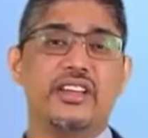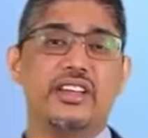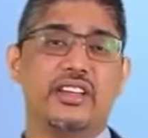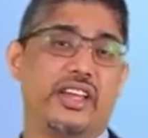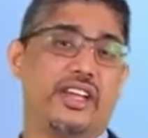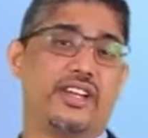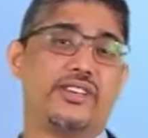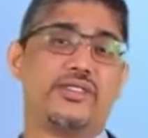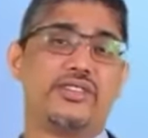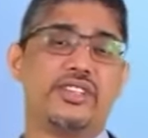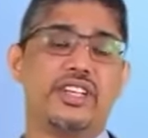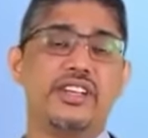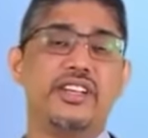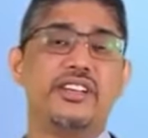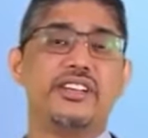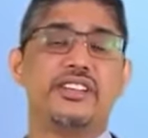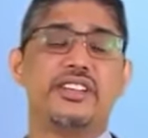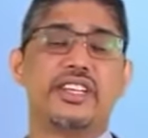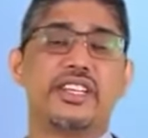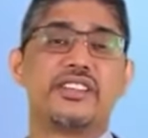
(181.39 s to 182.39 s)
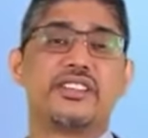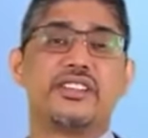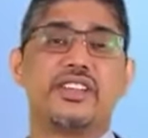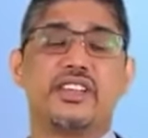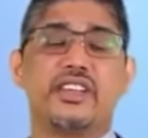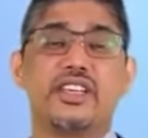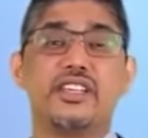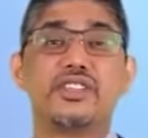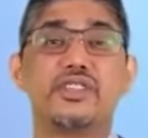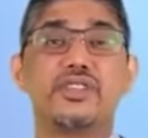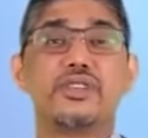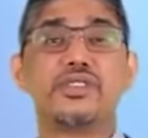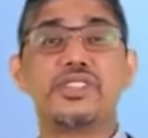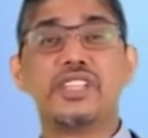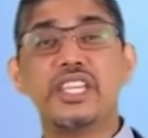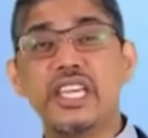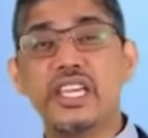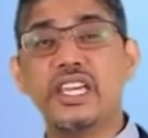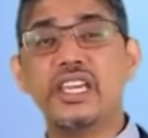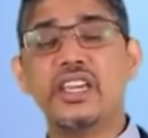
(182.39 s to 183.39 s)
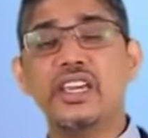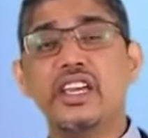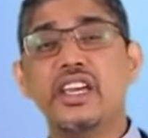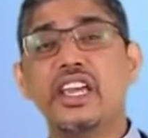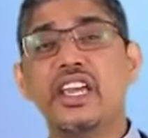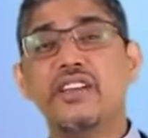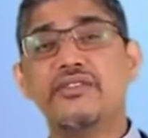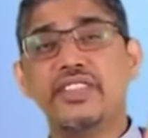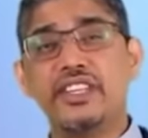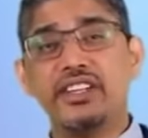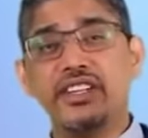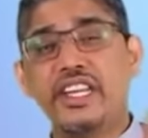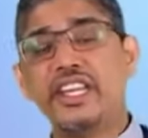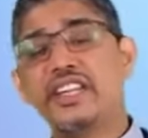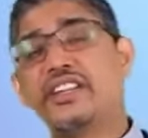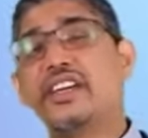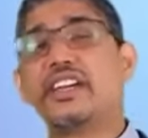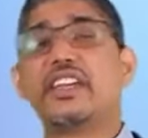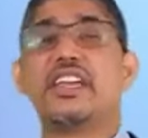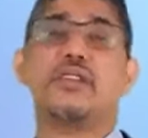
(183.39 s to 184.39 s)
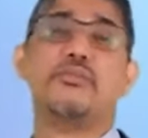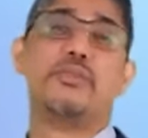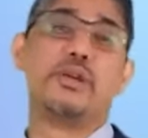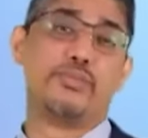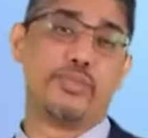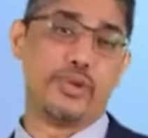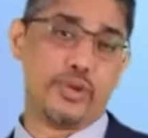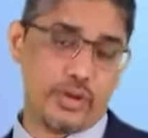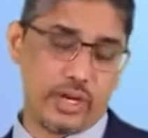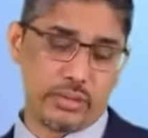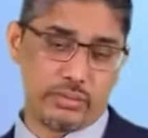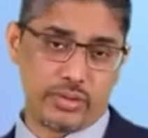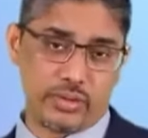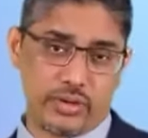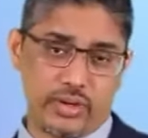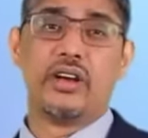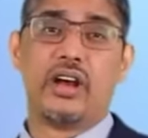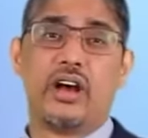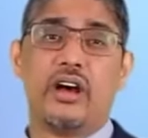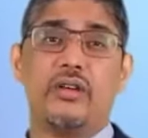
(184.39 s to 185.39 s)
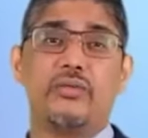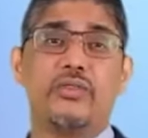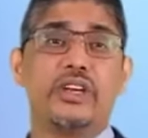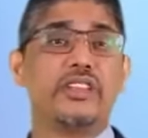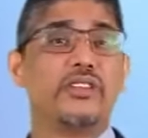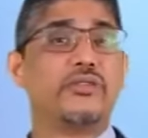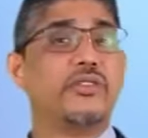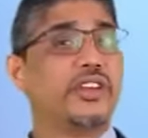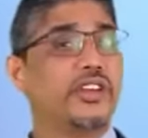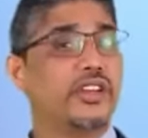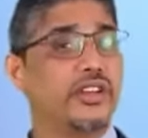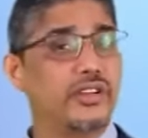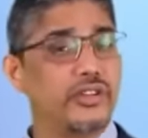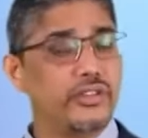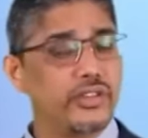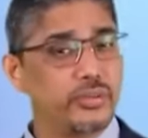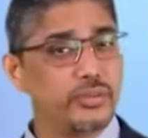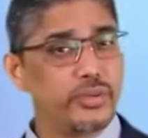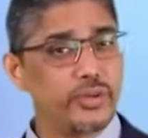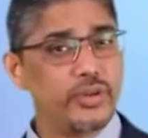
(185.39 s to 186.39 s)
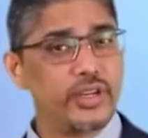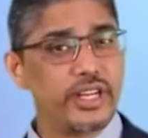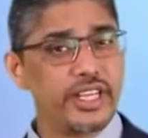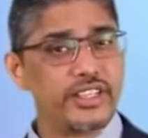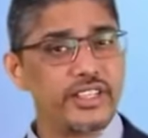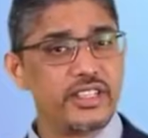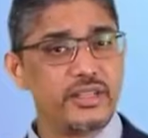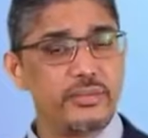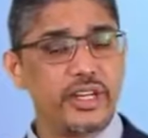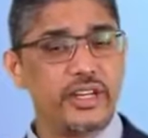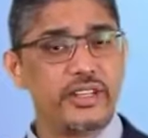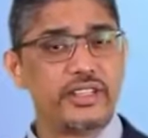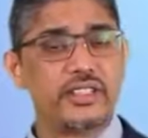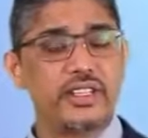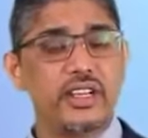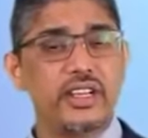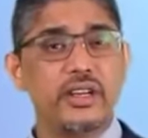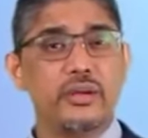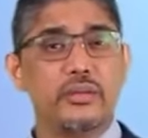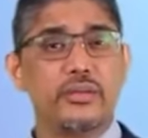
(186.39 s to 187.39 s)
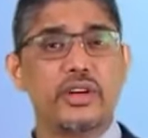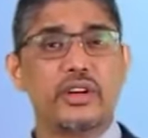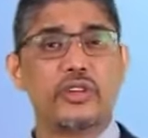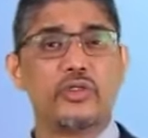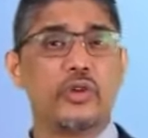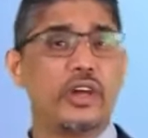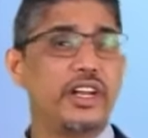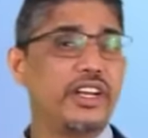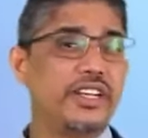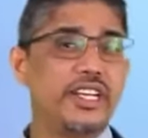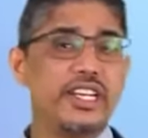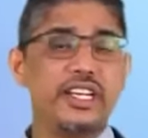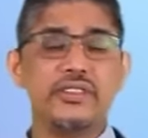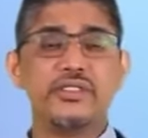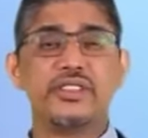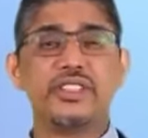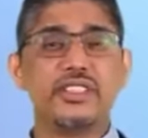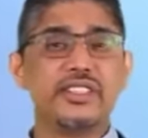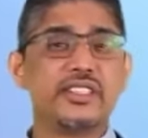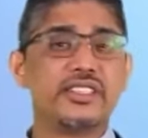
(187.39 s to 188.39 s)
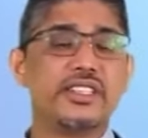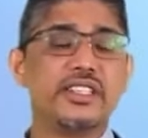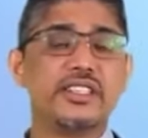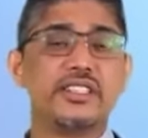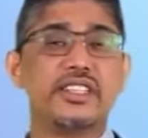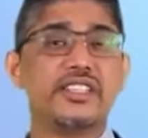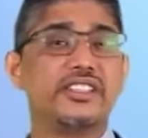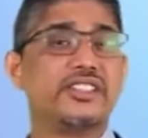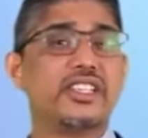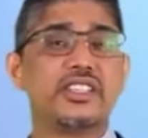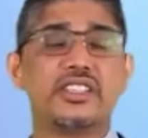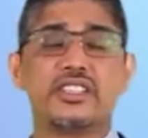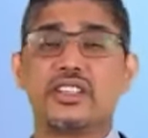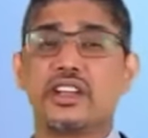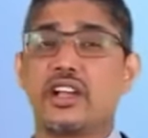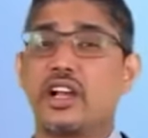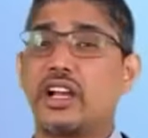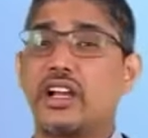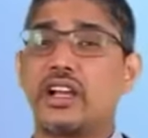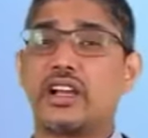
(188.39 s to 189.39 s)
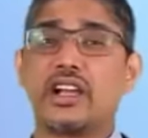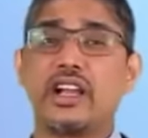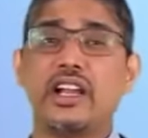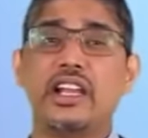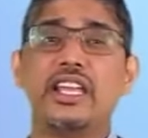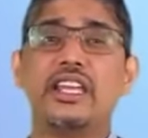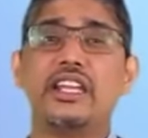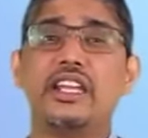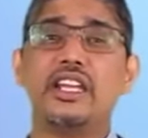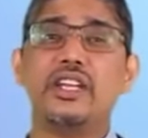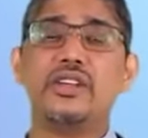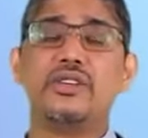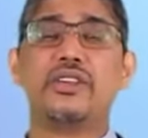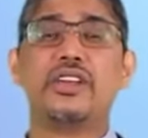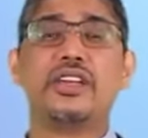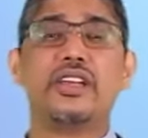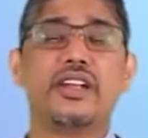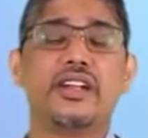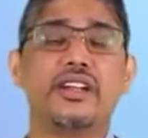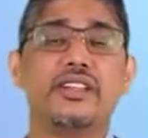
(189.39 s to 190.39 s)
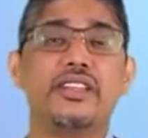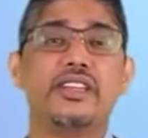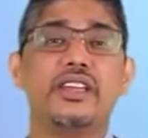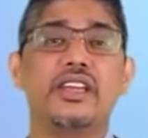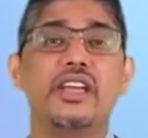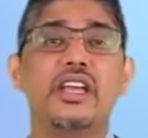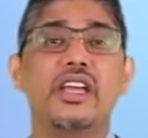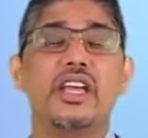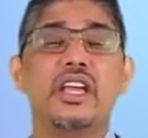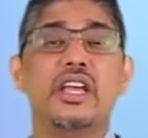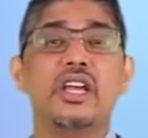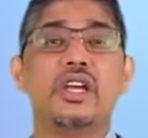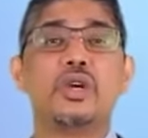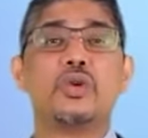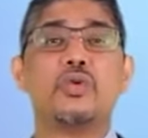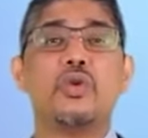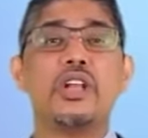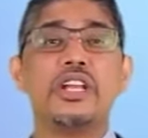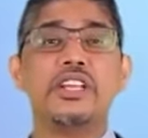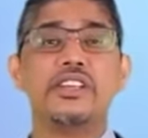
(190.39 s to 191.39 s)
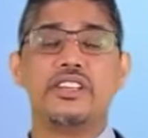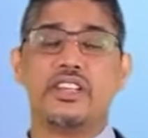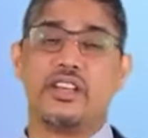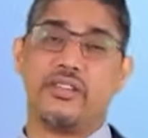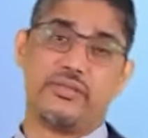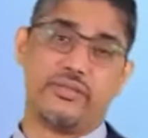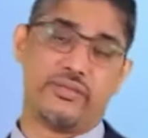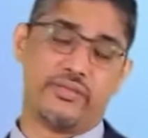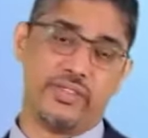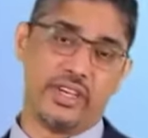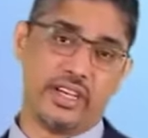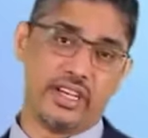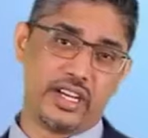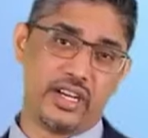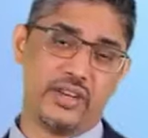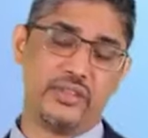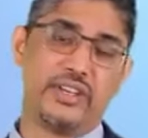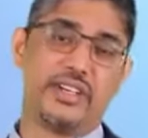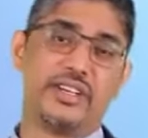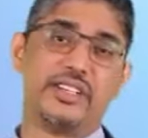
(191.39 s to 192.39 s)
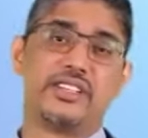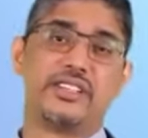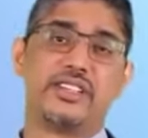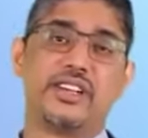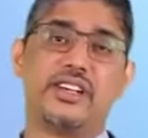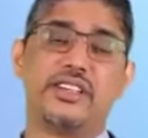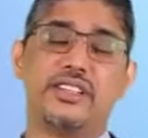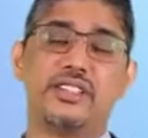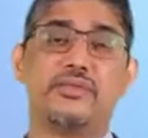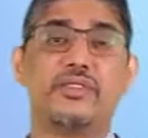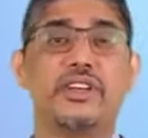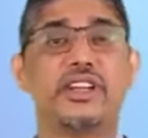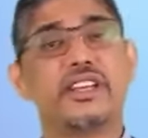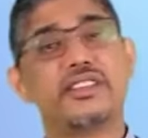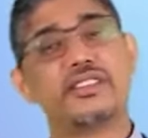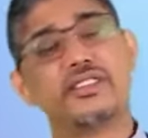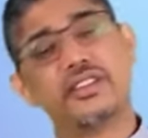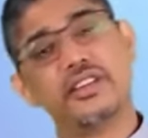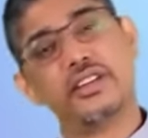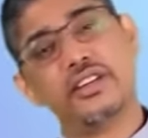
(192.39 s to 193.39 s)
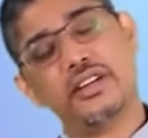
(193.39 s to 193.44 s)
Heterogeneity testing is to see if the data can be poolable or whether we can do a pooled estimates. But qualitative synthesis is just clearly looking at the quality of the included studies, whereas